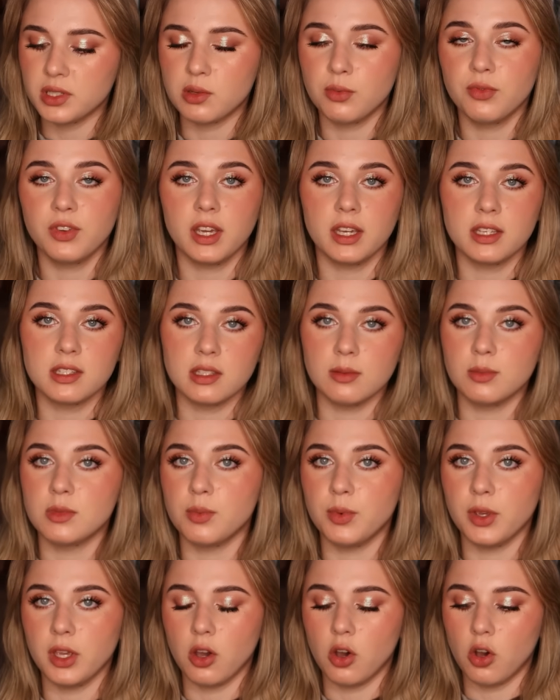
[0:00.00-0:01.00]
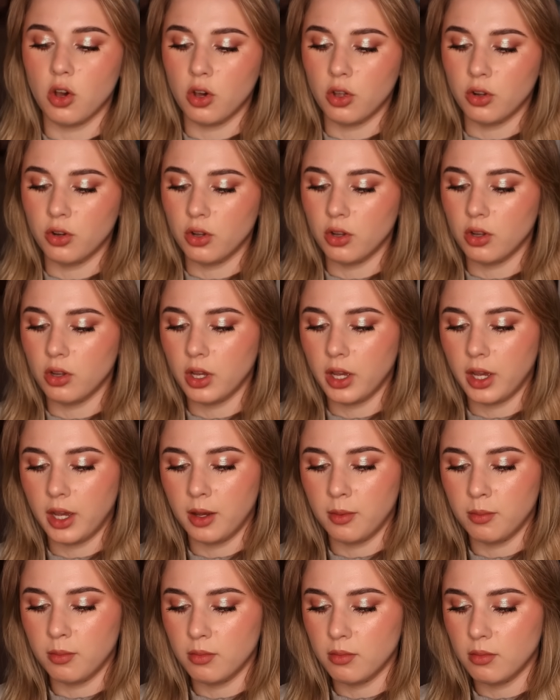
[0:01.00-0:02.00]
But some of you guys seem to be on
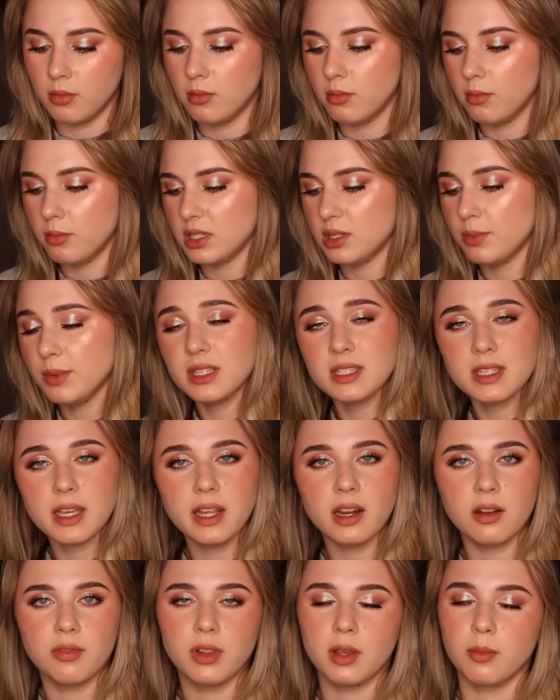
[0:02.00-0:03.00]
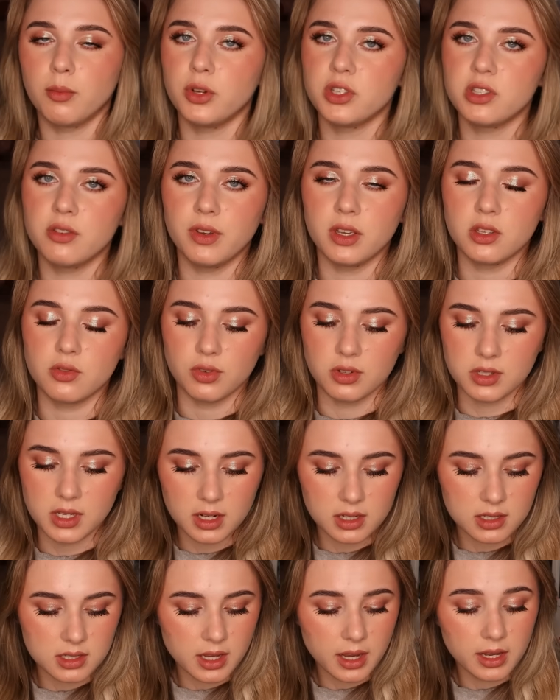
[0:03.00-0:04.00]
Mr. B's side. I feel like most of it is
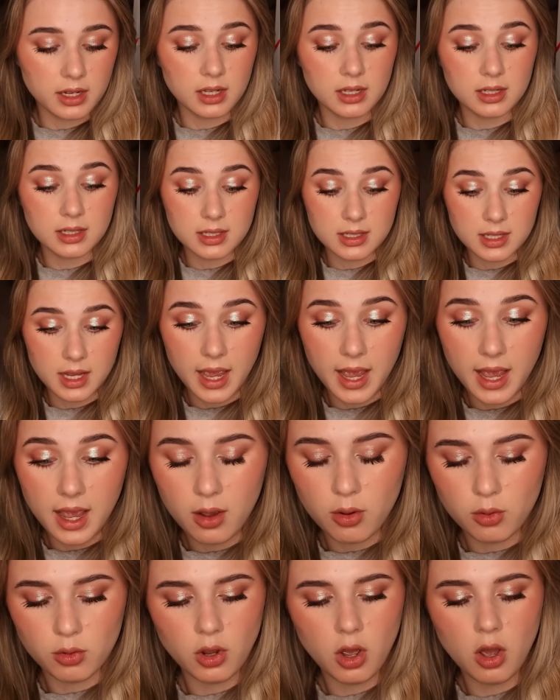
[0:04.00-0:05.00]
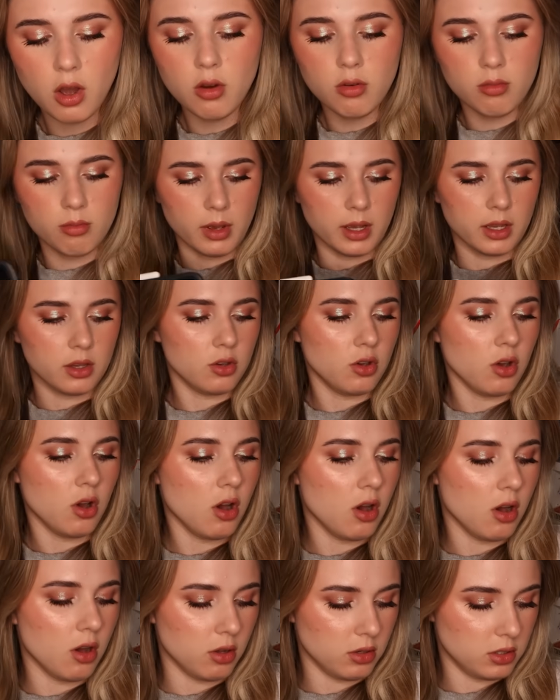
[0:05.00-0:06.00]
Rosanna's side. Down. Oh my
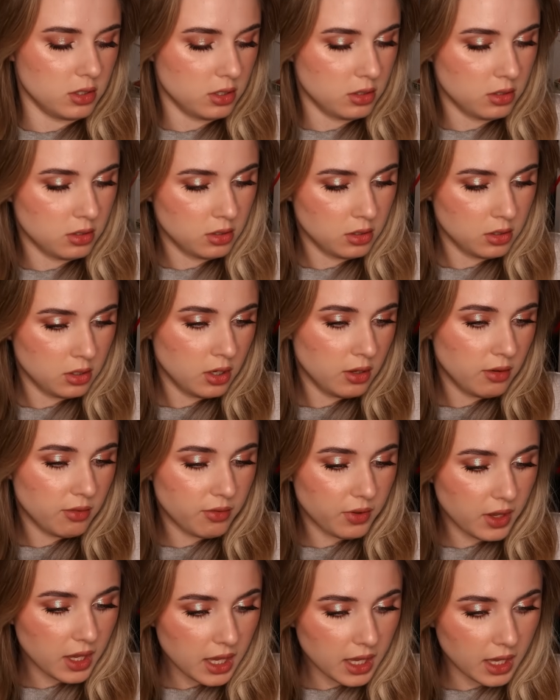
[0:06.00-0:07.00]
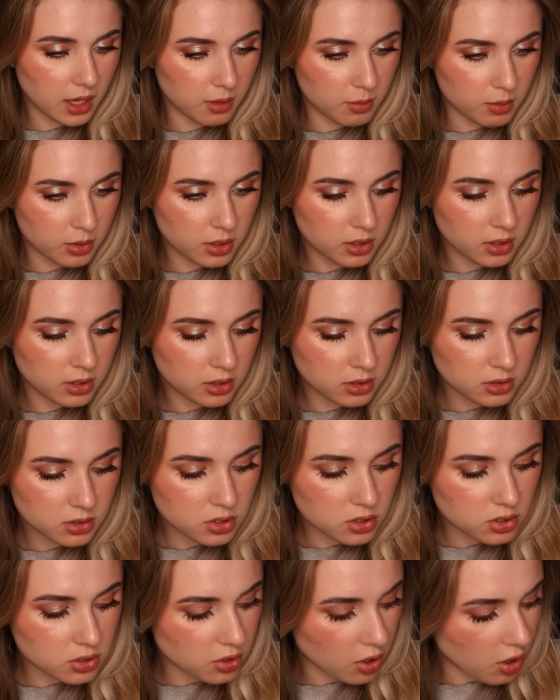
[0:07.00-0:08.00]
god. Phoebe,
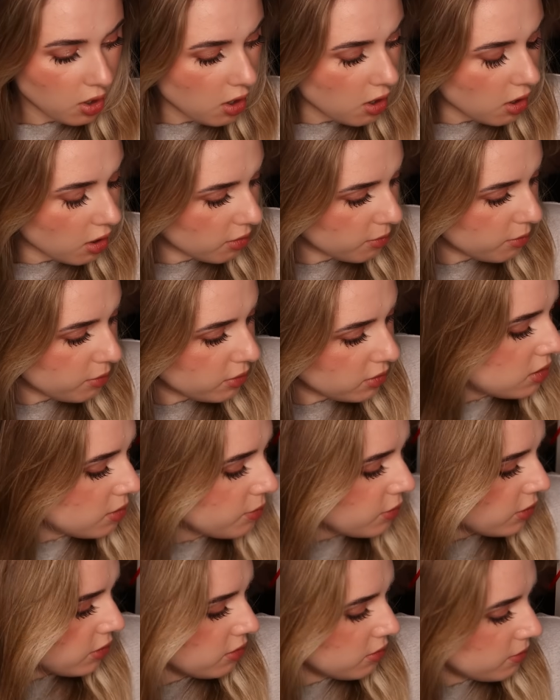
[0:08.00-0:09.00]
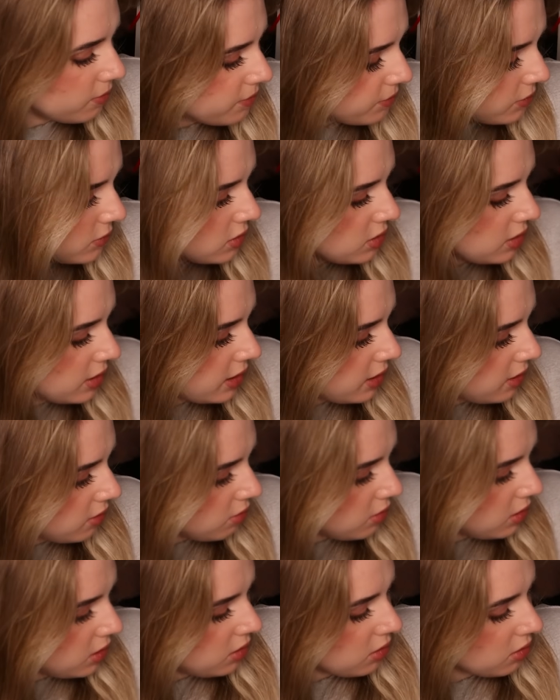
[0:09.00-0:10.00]
stop. Come on. Lie
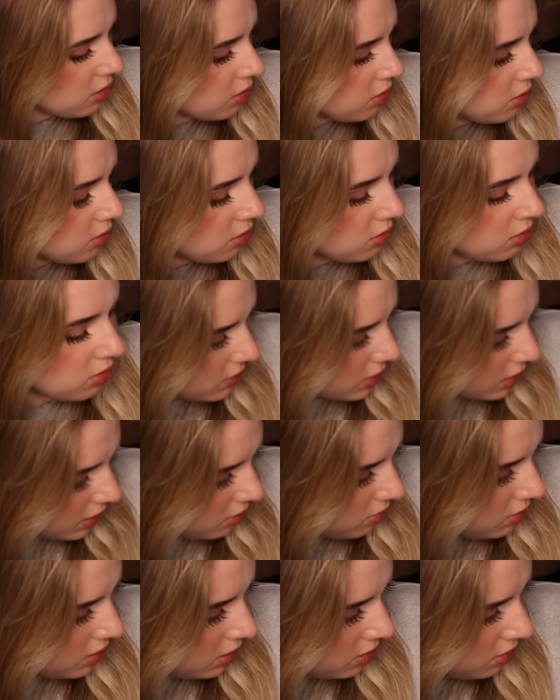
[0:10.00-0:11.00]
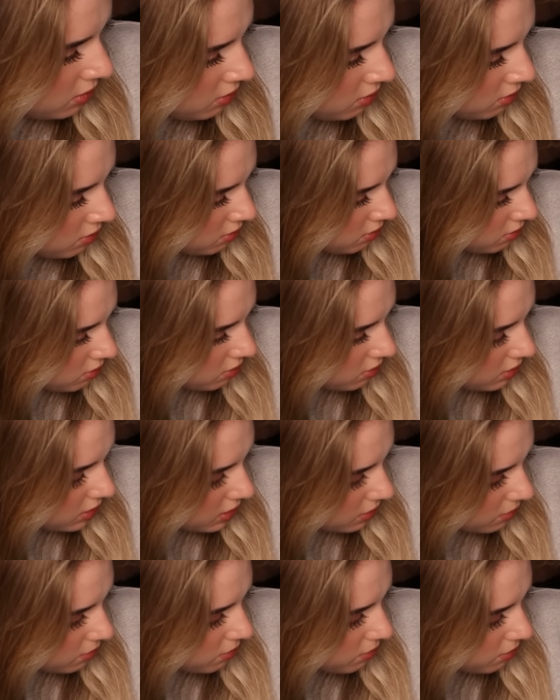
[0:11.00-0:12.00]
down here. Lie down here.
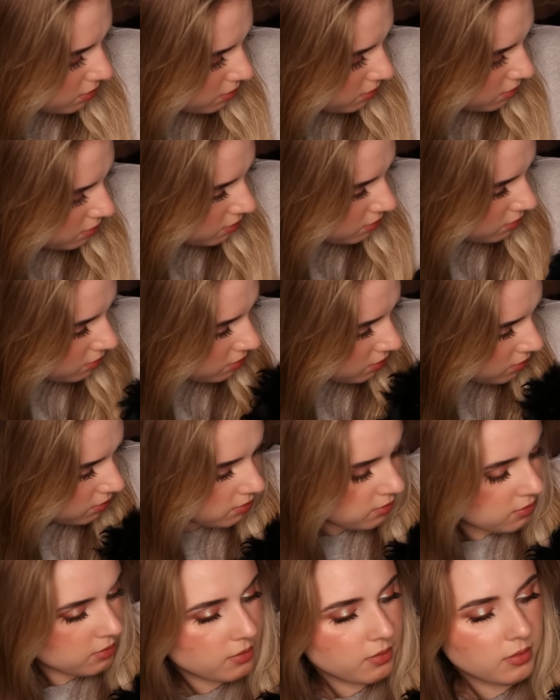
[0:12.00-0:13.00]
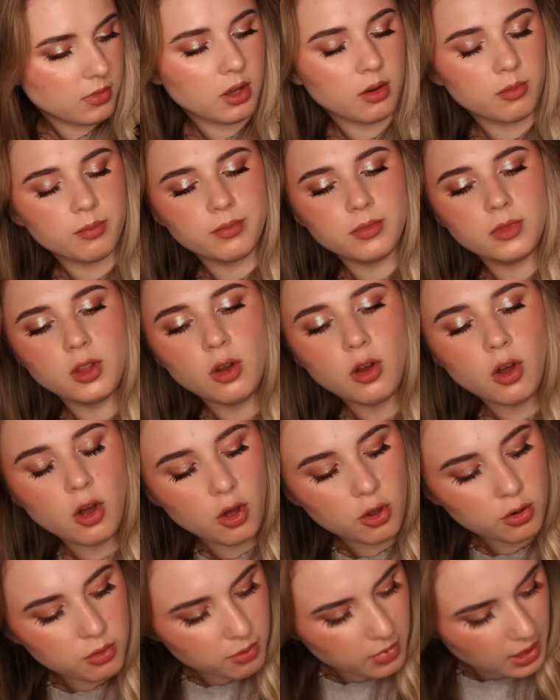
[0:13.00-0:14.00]
Yep. No, not
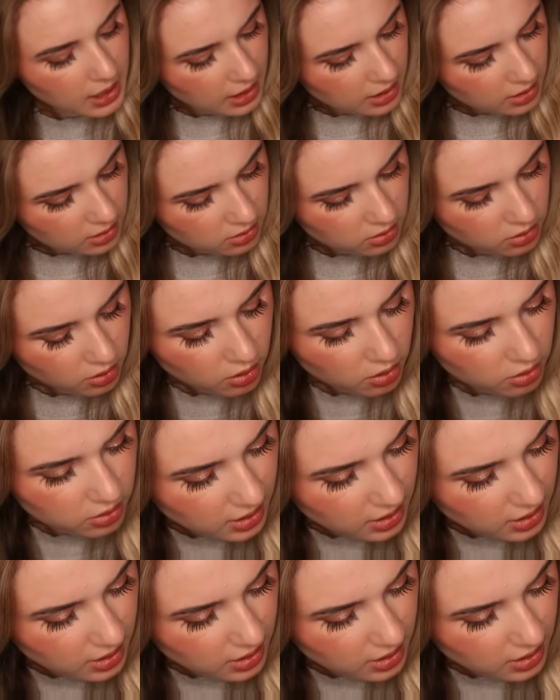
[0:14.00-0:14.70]
on me. Not